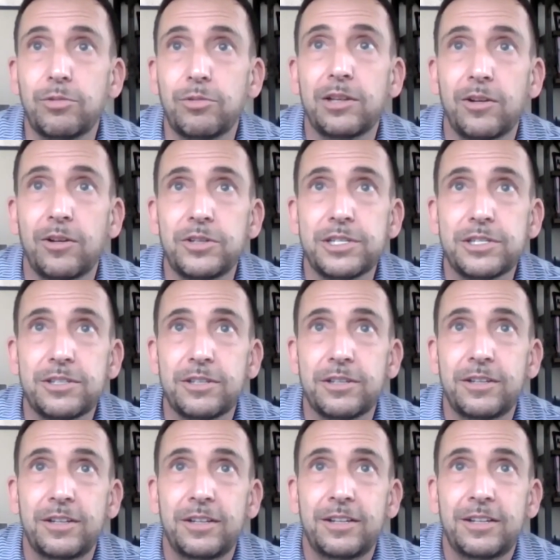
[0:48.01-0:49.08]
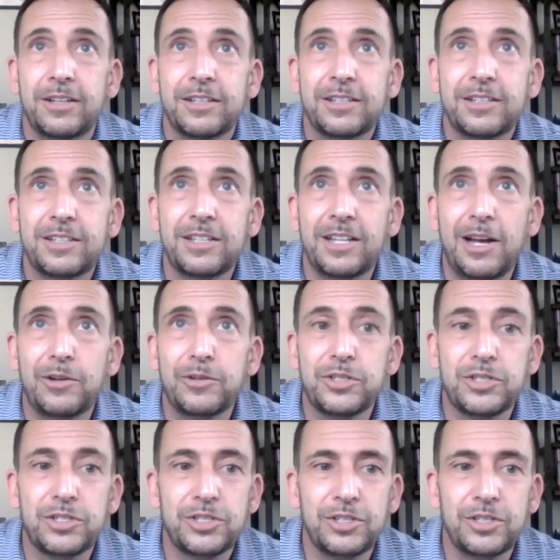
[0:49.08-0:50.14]
three largest
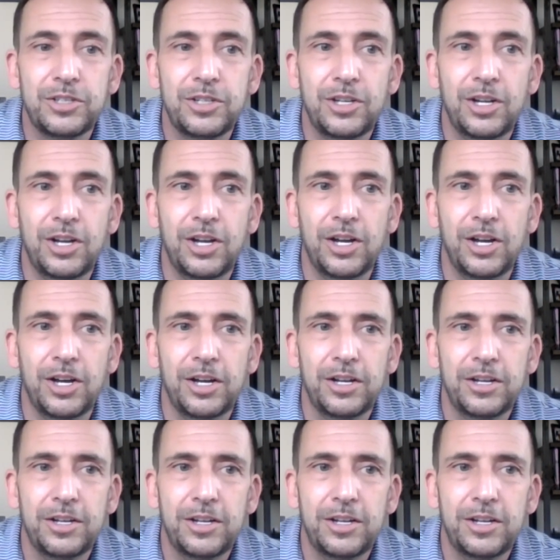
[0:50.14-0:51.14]
clouds on